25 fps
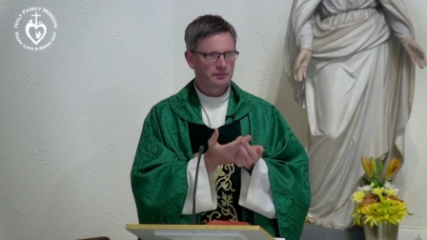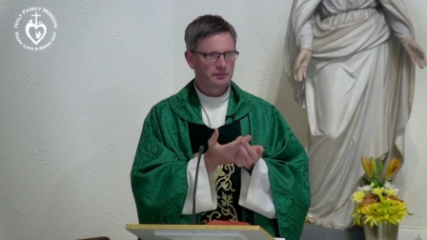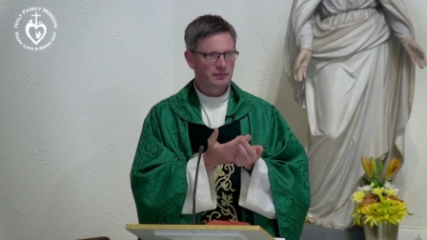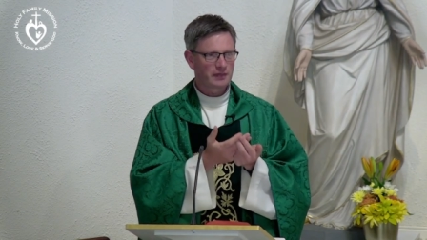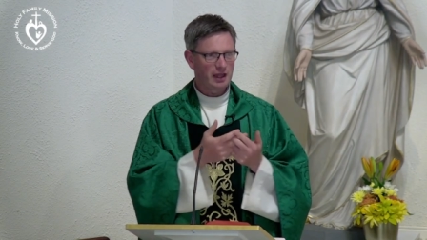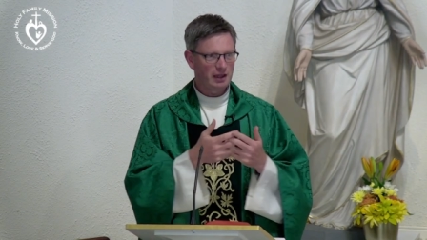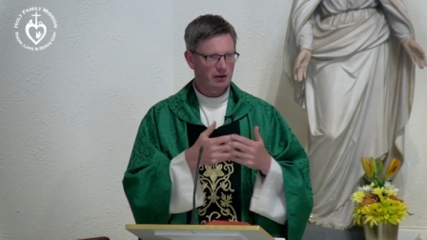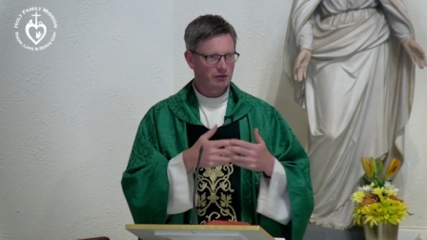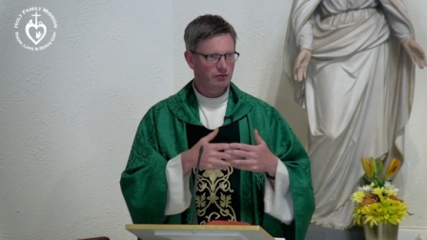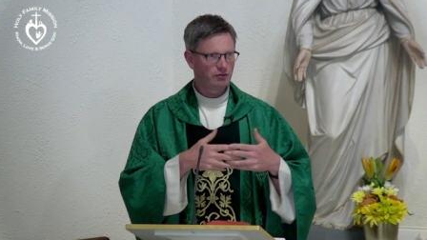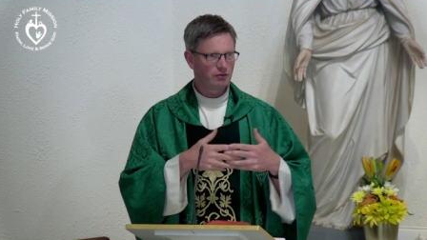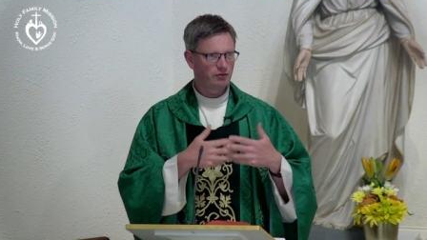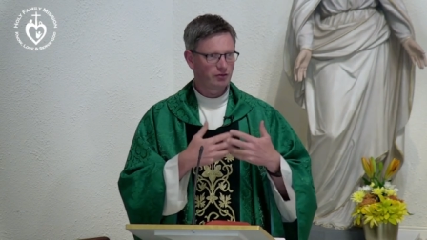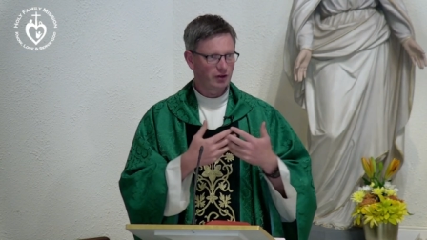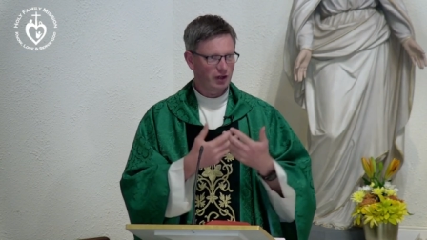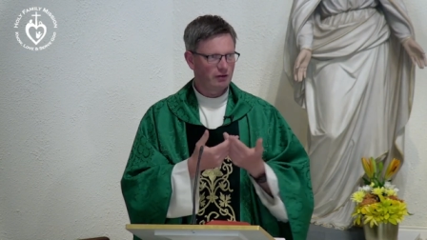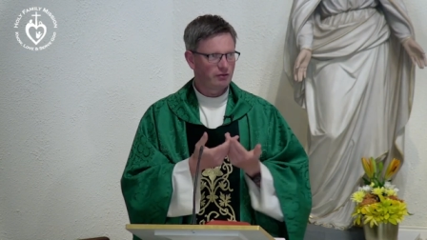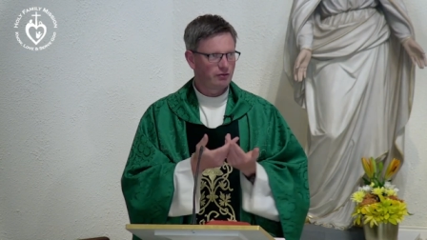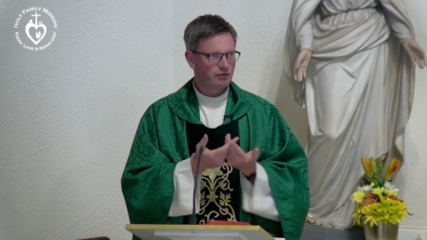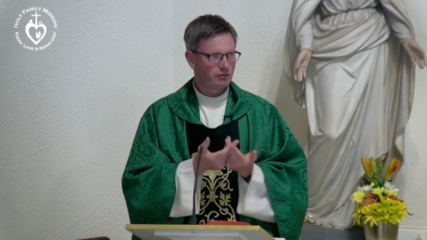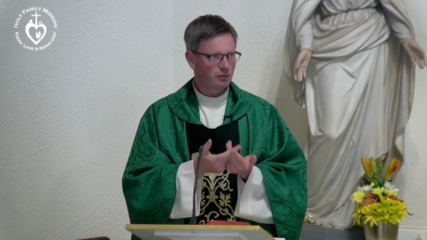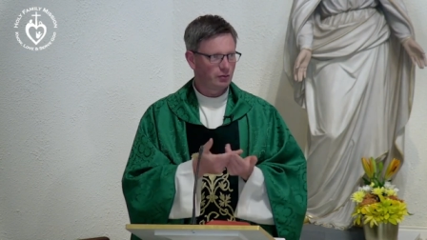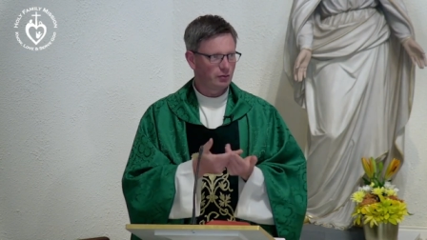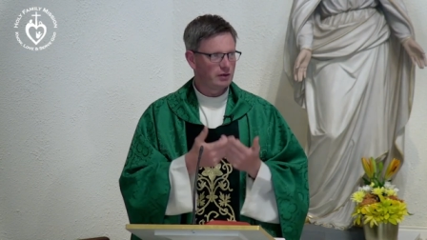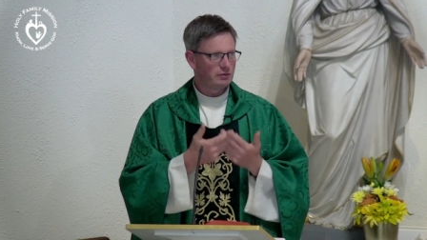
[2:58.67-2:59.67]
if,
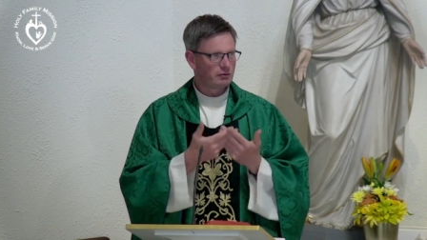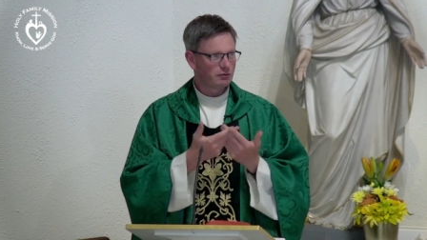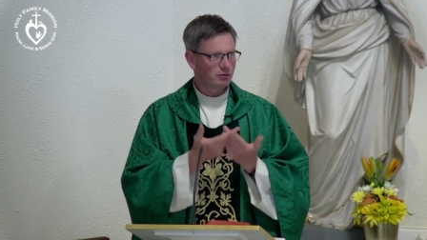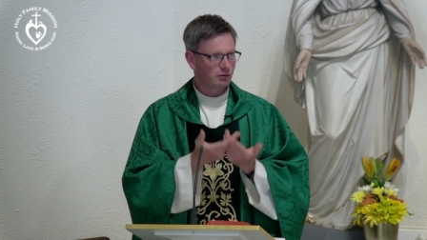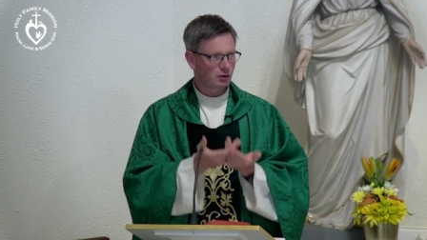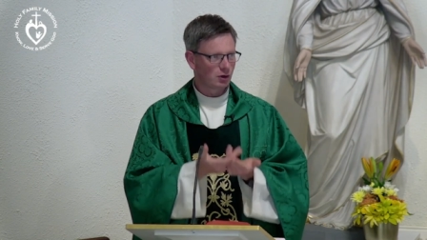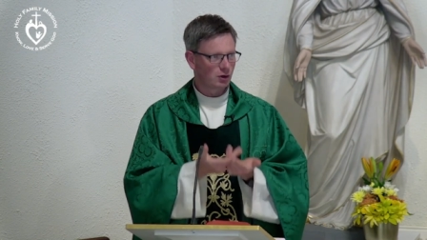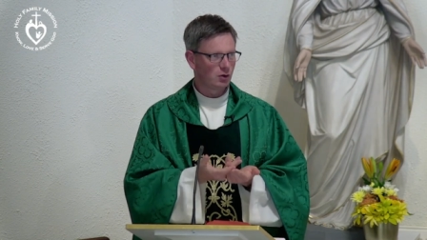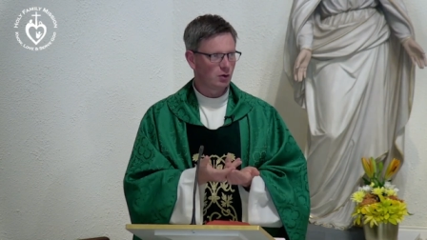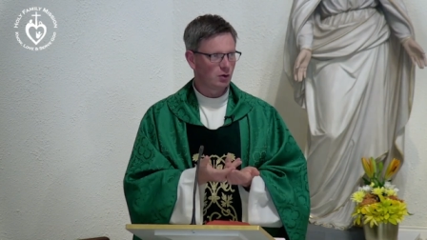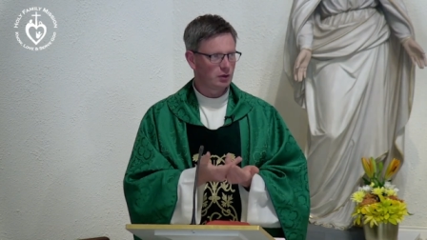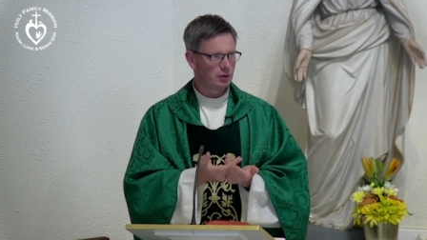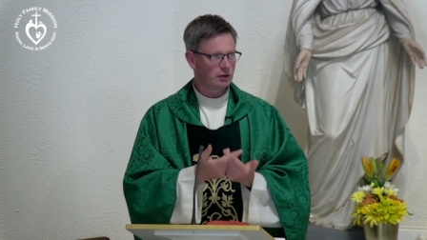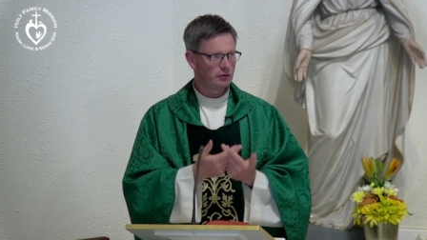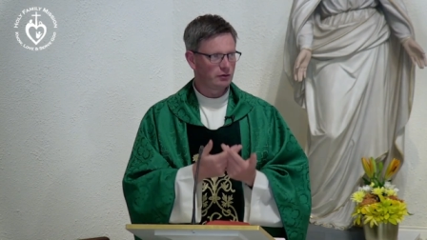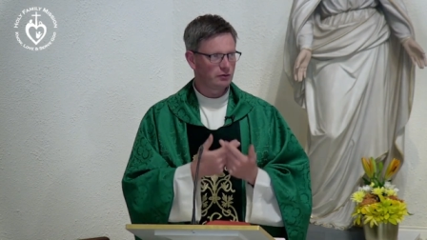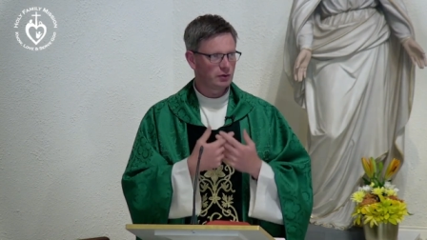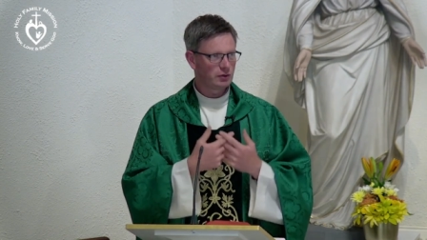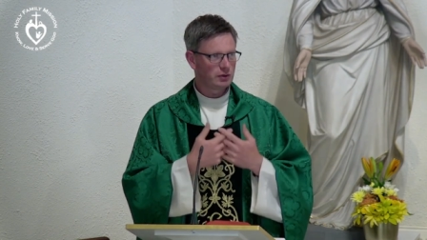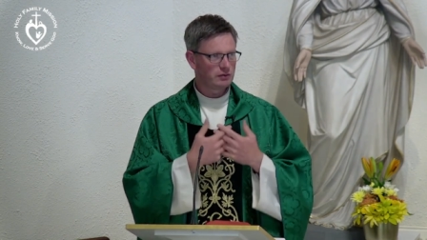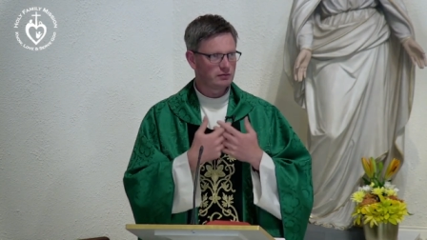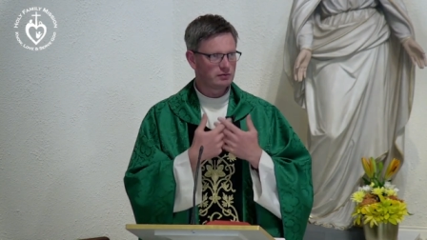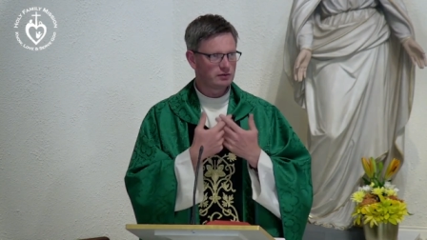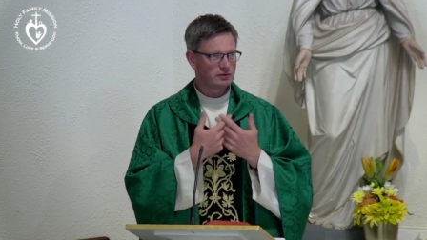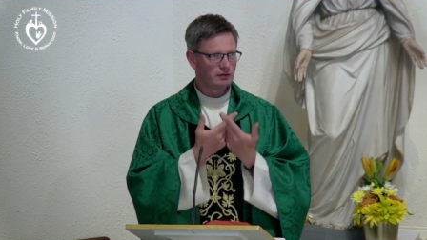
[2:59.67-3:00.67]
if we've grown, if
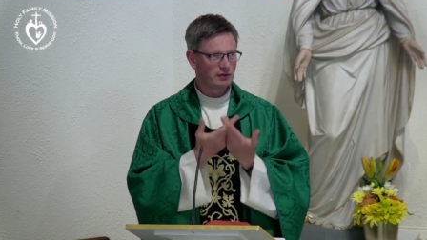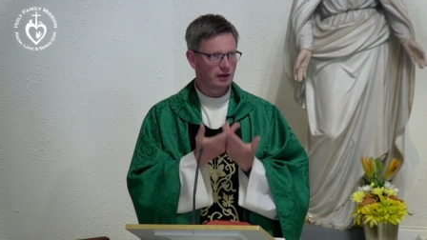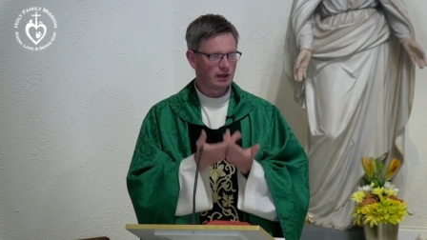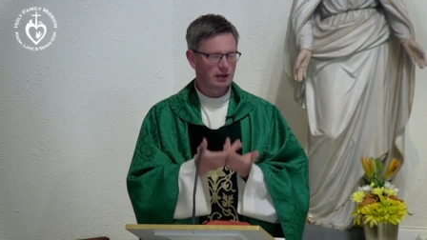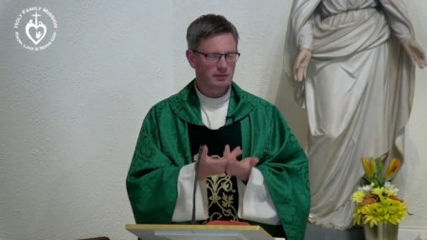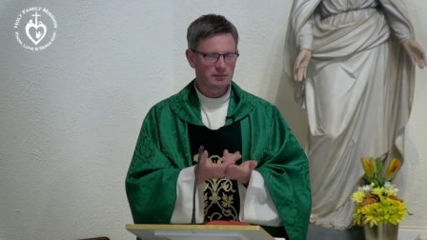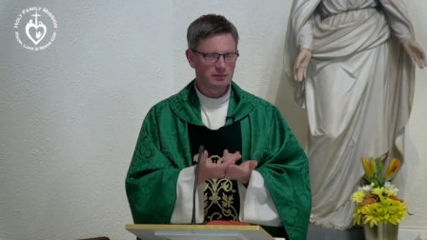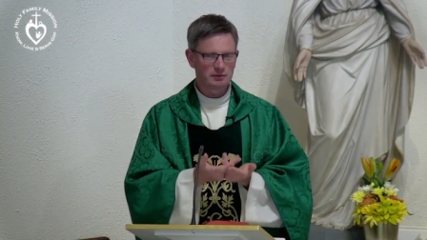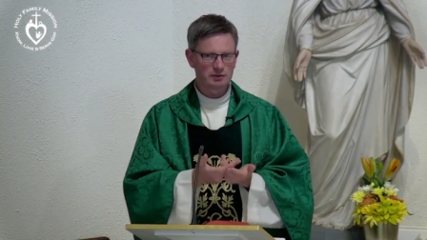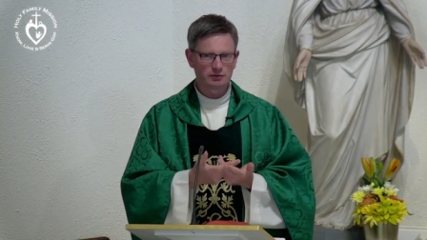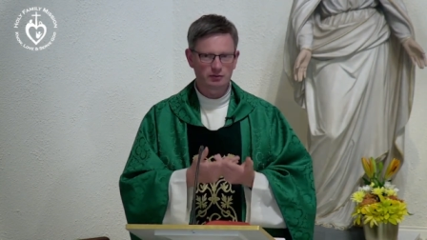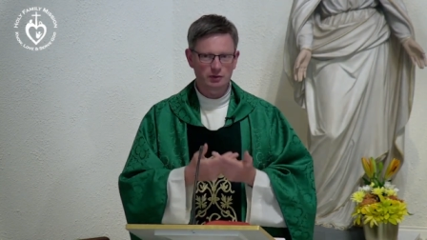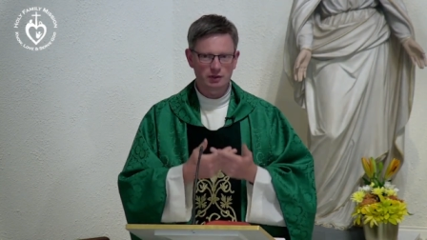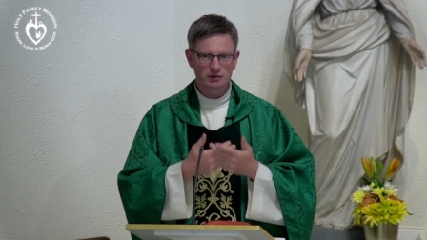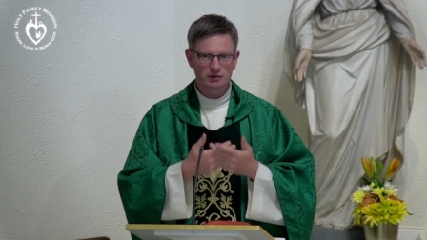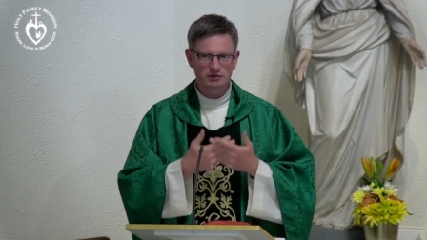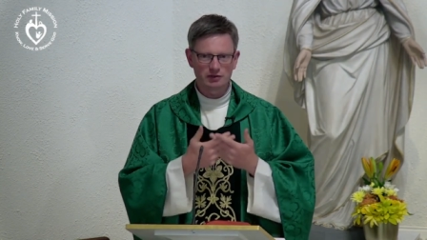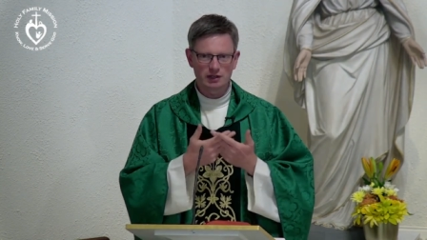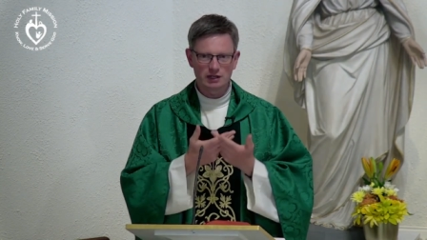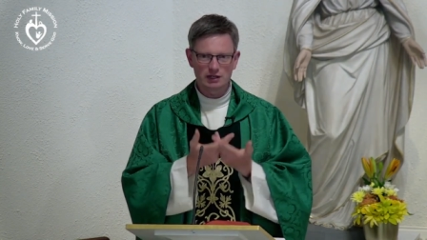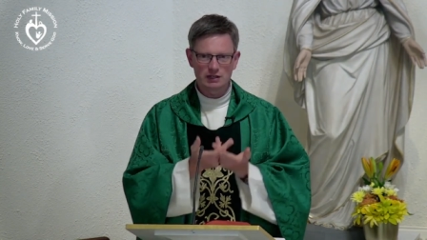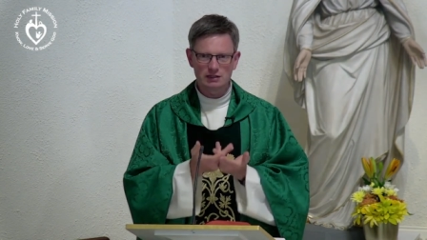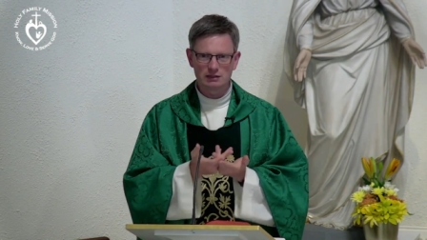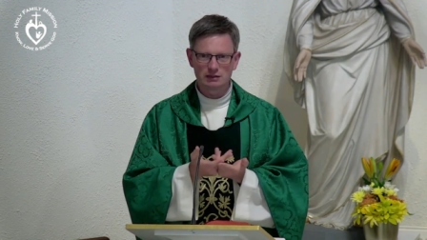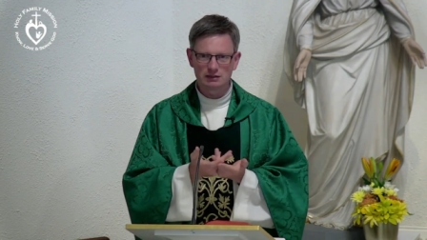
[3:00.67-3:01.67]
we've developed, if we've
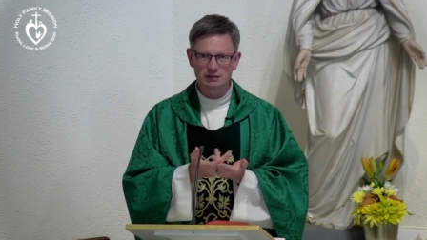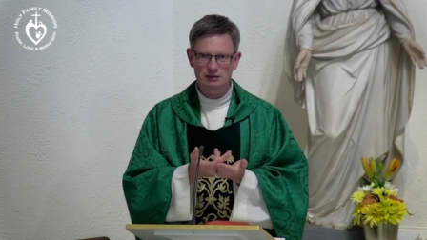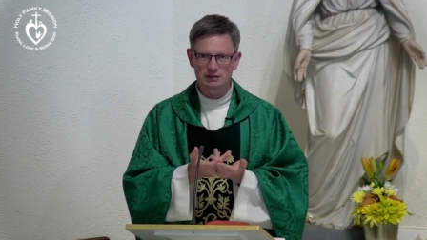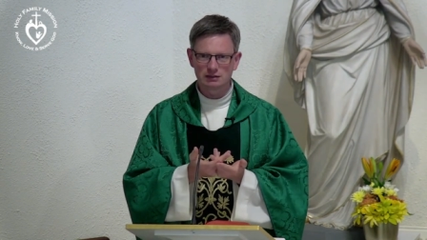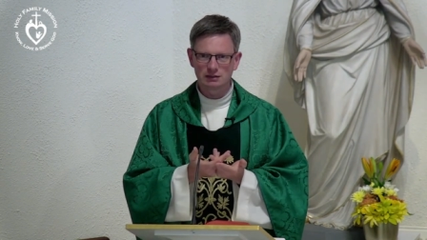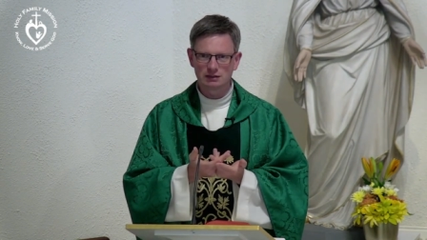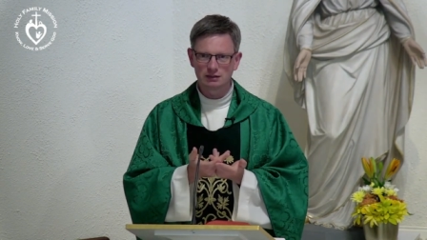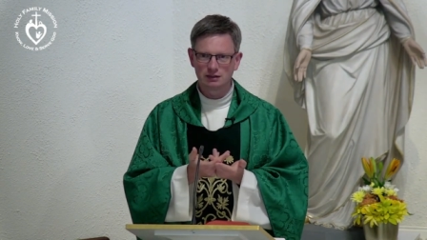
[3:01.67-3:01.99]
healed.